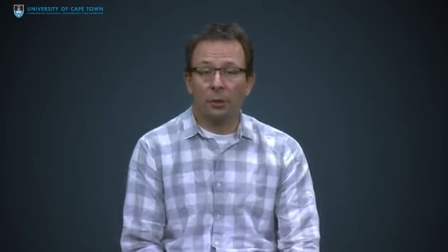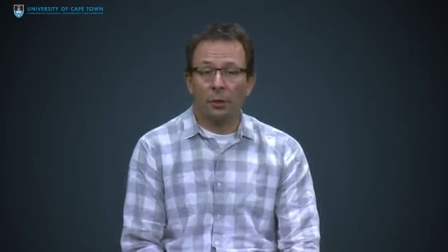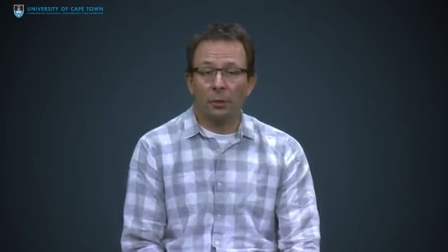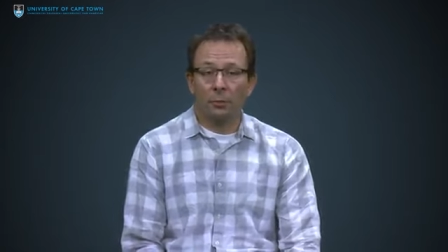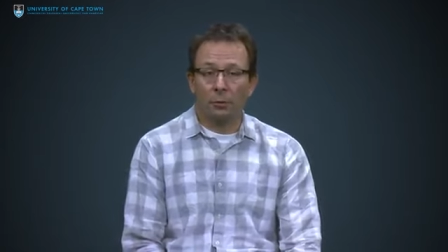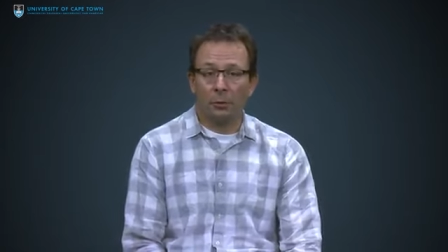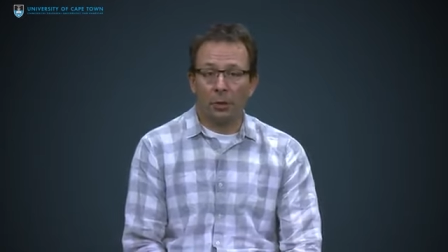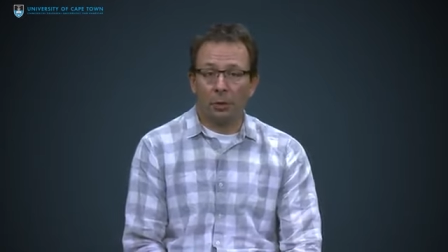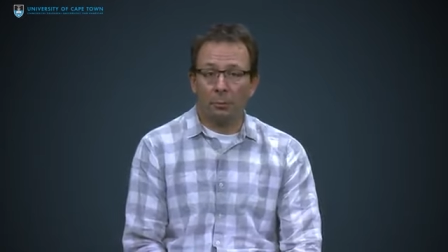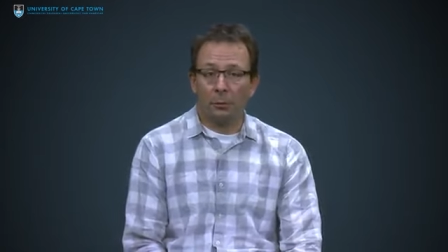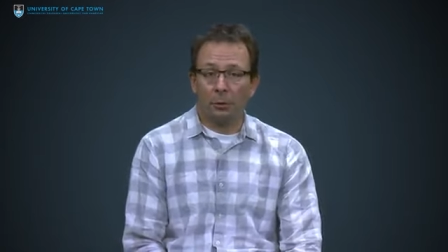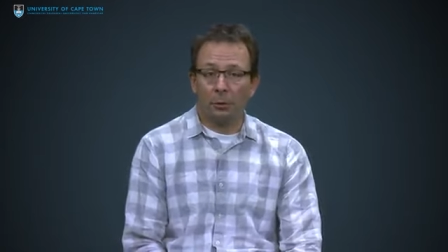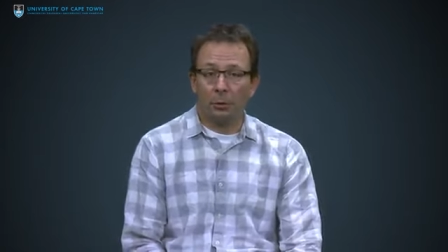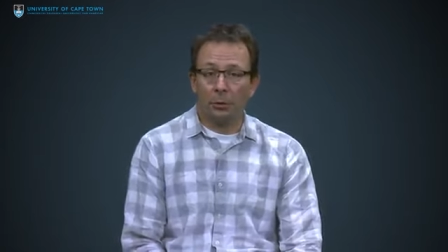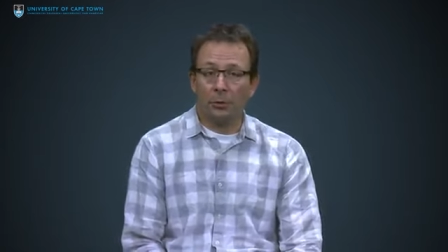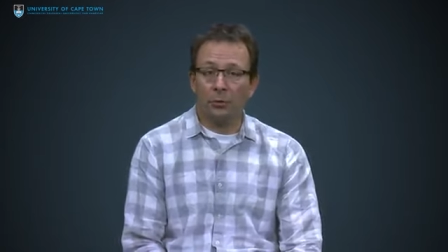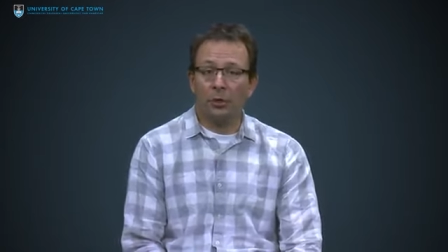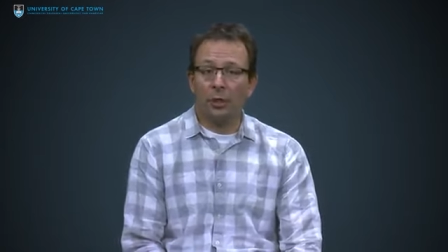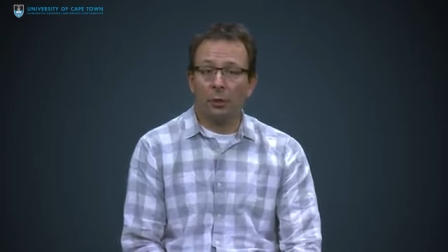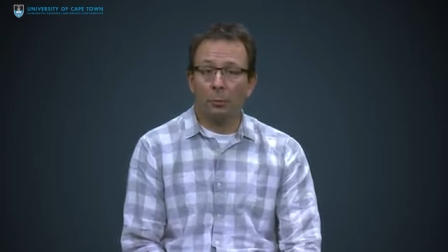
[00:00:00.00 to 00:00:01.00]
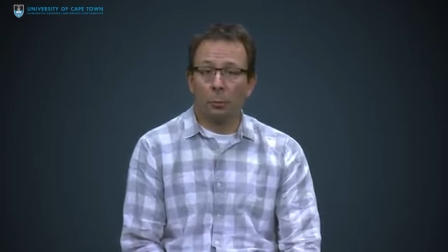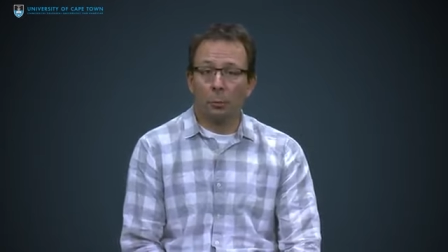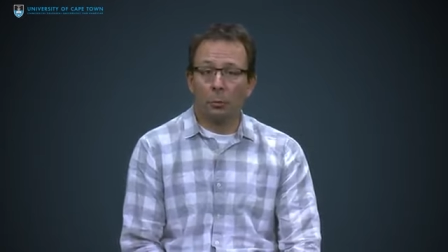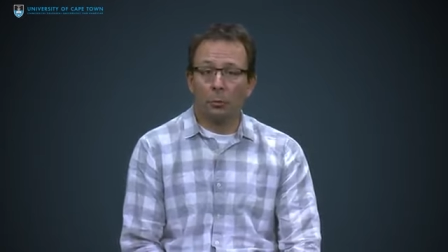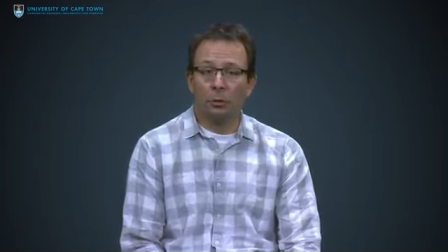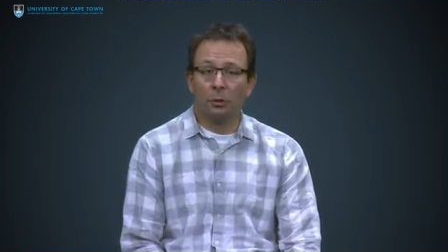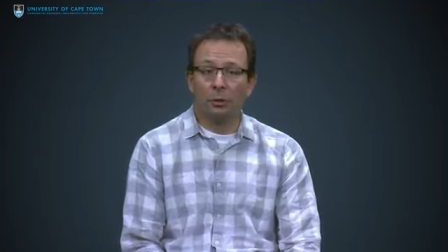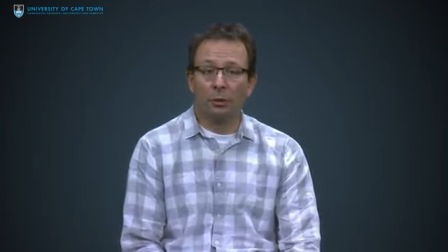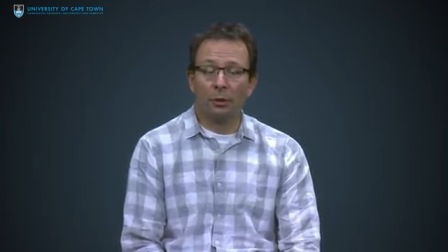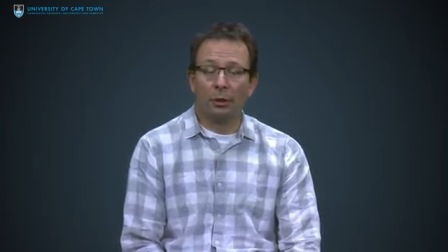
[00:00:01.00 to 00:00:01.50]
for them to use that
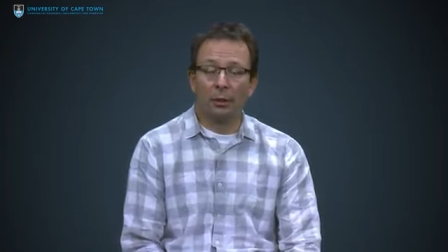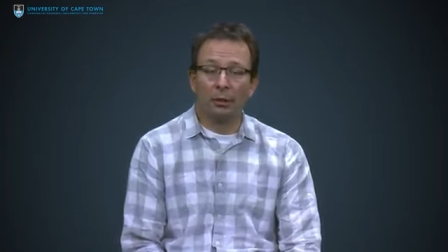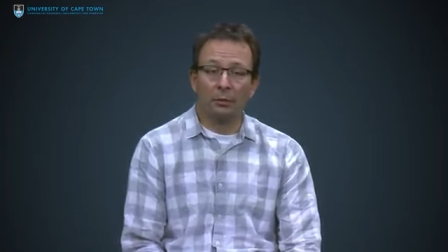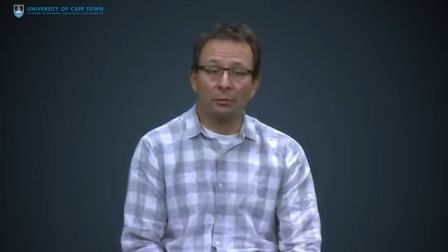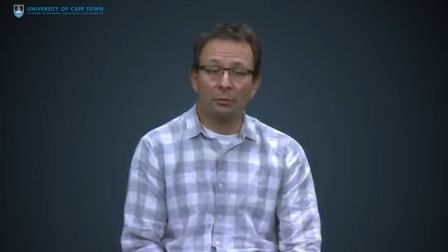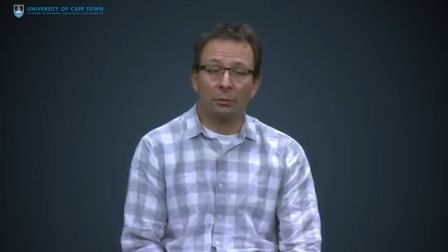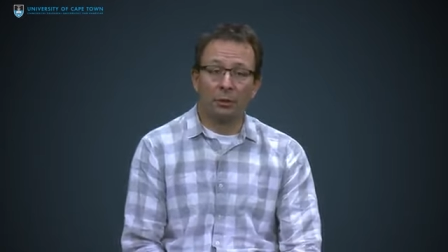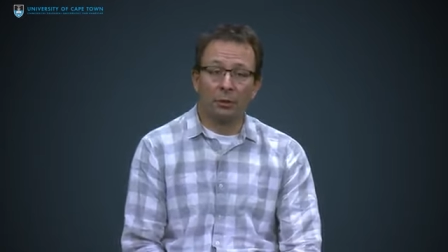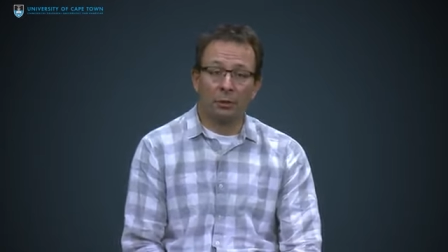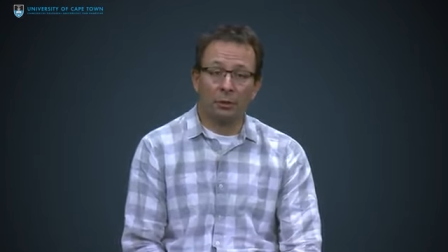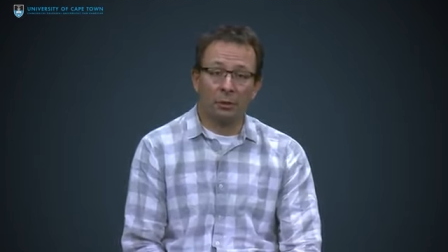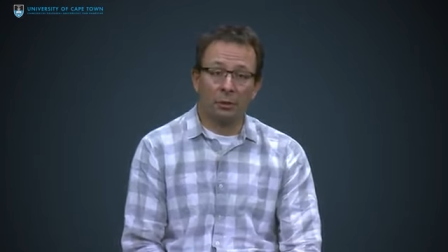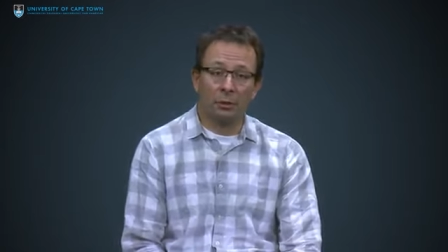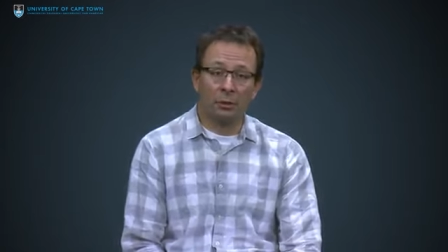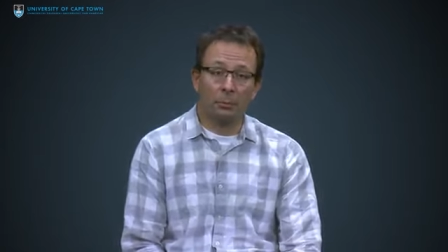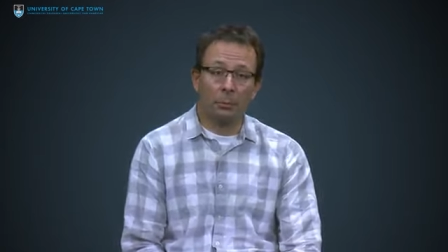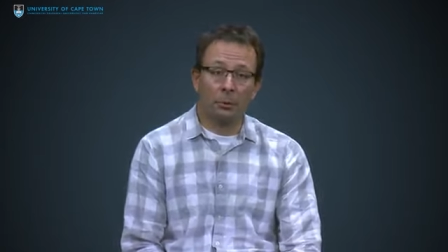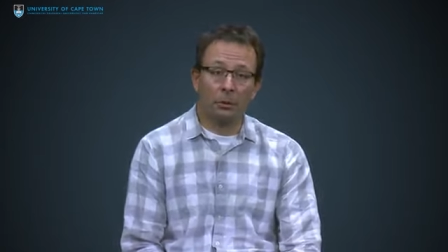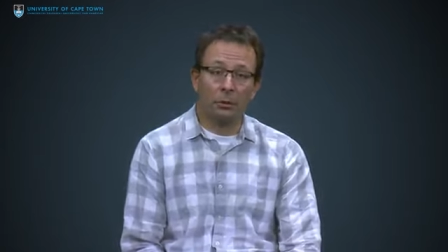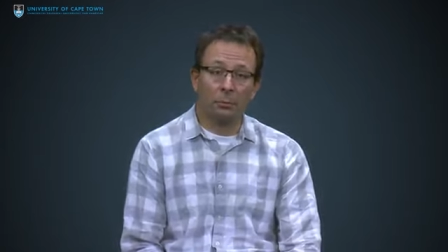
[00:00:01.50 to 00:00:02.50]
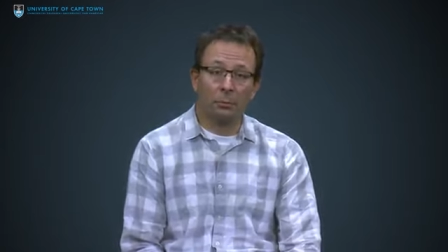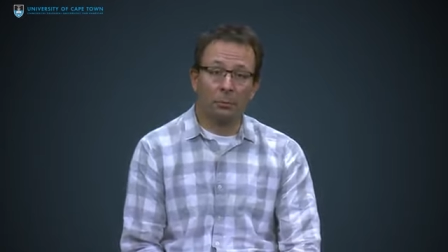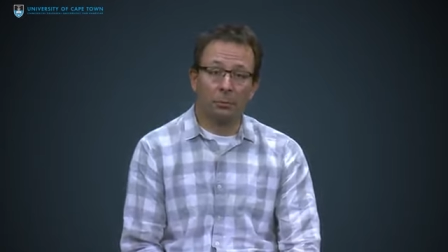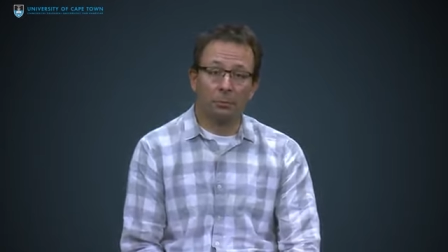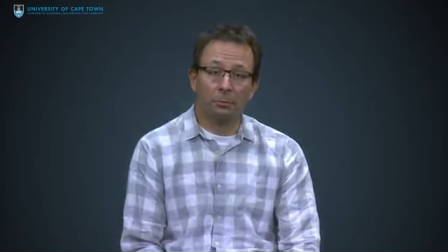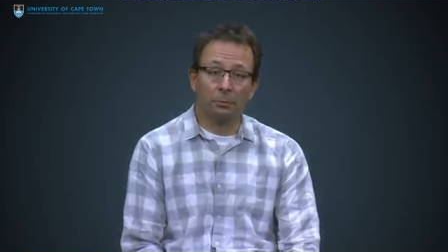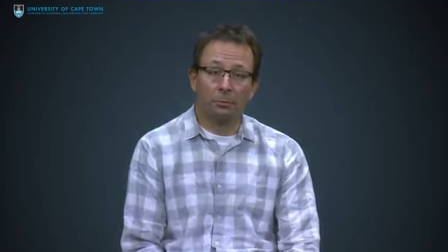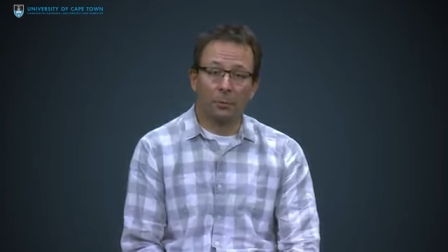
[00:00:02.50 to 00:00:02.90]
water as efficiently as possible.